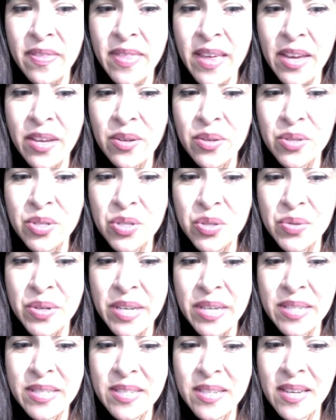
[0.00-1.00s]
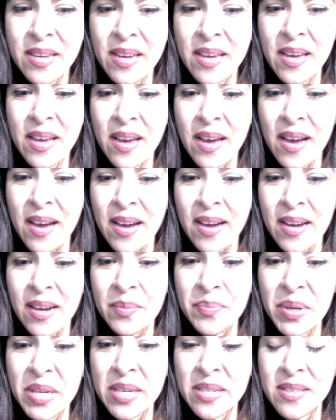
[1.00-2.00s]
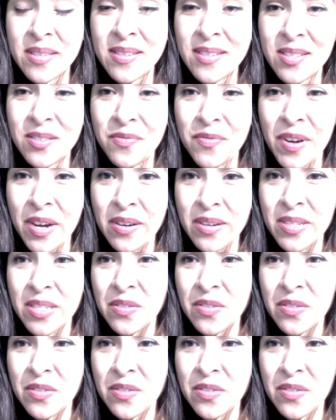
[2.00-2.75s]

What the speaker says: that you do it. Because it is very